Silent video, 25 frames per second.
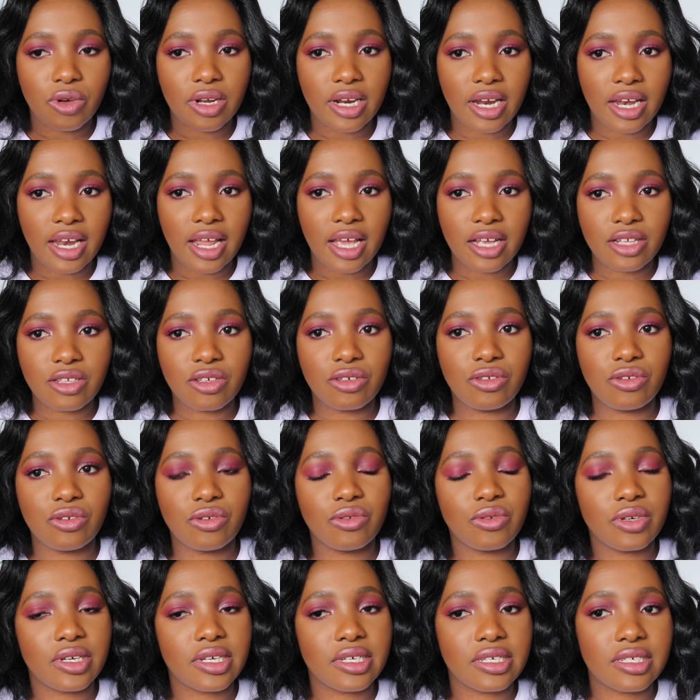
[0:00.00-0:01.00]
What I like to
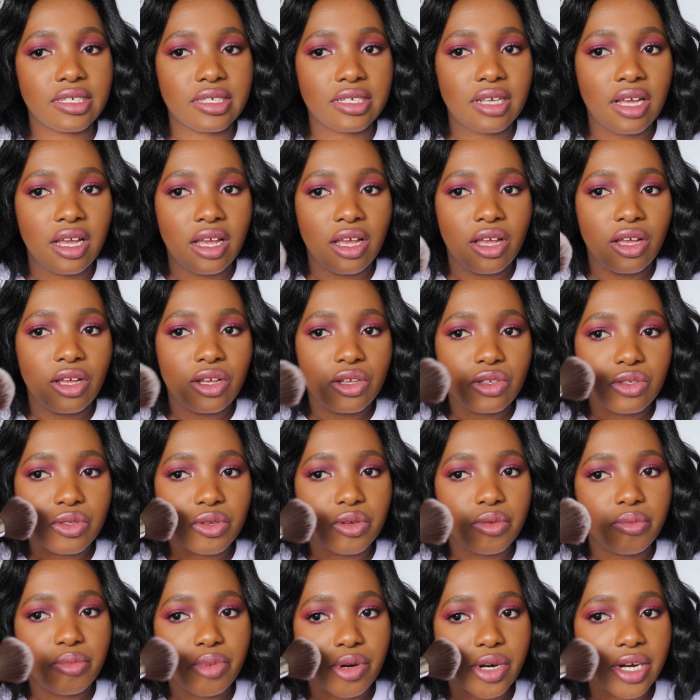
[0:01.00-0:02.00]
do is
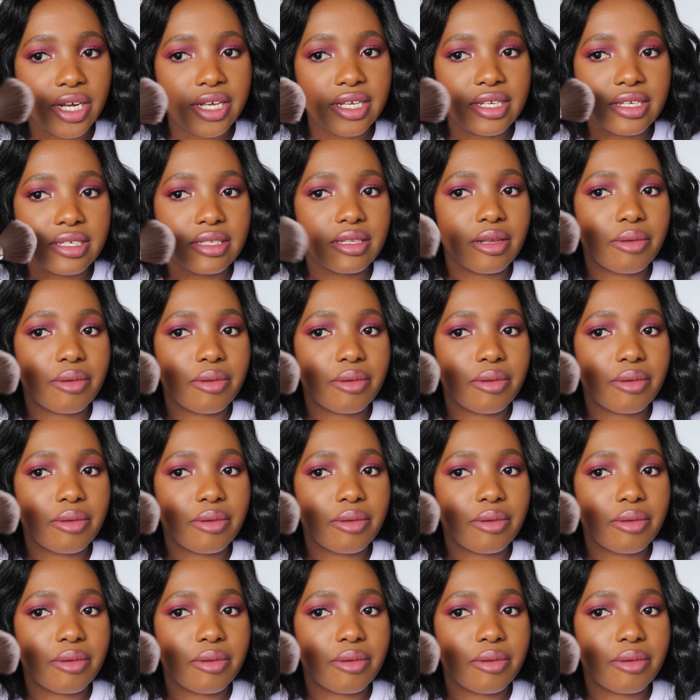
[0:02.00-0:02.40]
to press